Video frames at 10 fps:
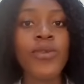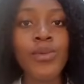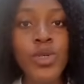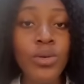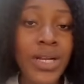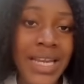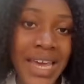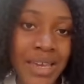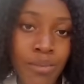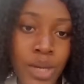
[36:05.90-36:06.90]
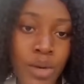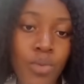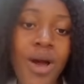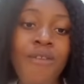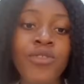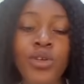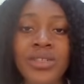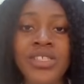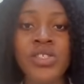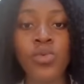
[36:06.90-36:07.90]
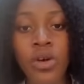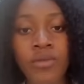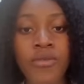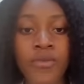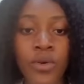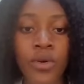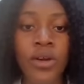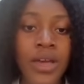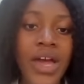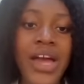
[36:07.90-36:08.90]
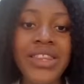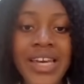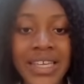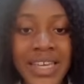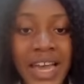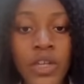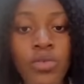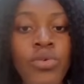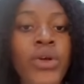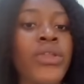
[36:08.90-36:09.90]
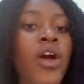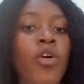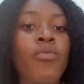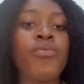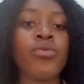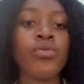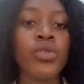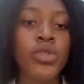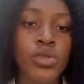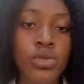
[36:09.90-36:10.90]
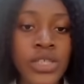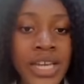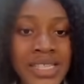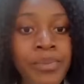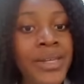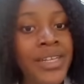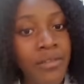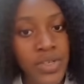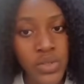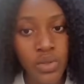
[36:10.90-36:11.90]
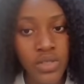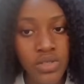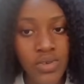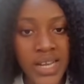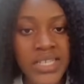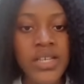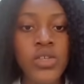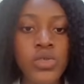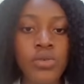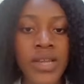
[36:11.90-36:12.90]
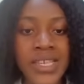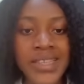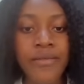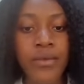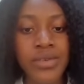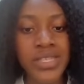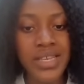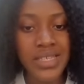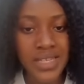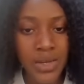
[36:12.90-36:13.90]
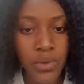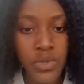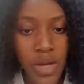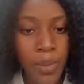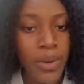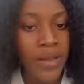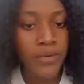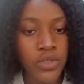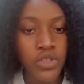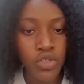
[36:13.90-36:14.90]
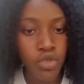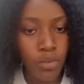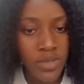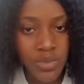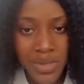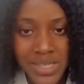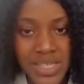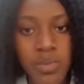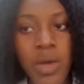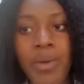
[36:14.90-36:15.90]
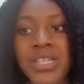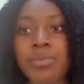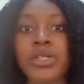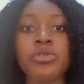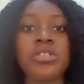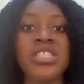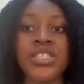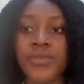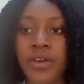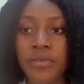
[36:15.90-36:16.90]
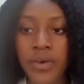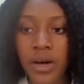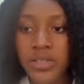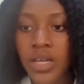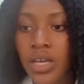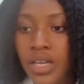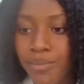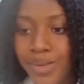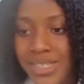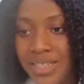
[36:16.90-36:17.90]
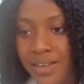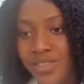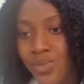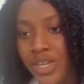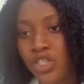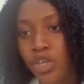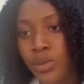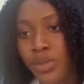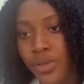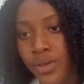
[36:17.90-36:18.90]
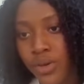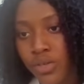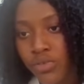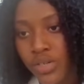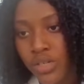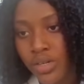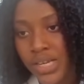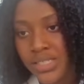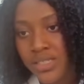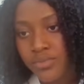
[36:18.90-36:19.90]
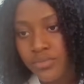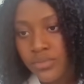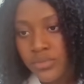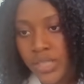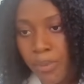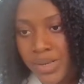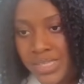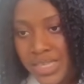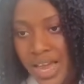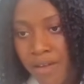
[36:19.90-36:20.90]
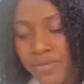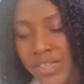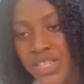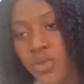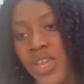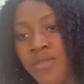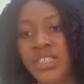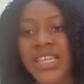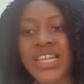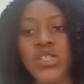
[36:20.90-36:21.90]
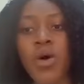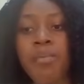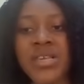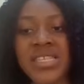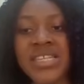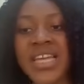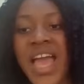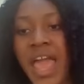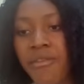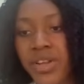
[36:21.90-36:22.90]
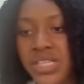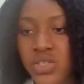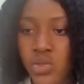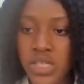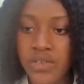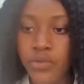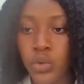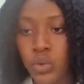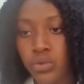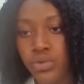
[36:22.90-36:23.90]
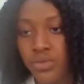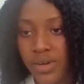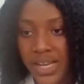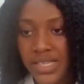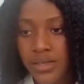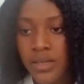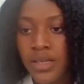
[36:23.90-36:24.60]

from someone like me who have done this work before and can guide you and help you to get better results, right? So let's take for instance that I want to apply this job. This person's payment method is verified. The person have spent up to $300. The person have 31% higher rate is not even good, right?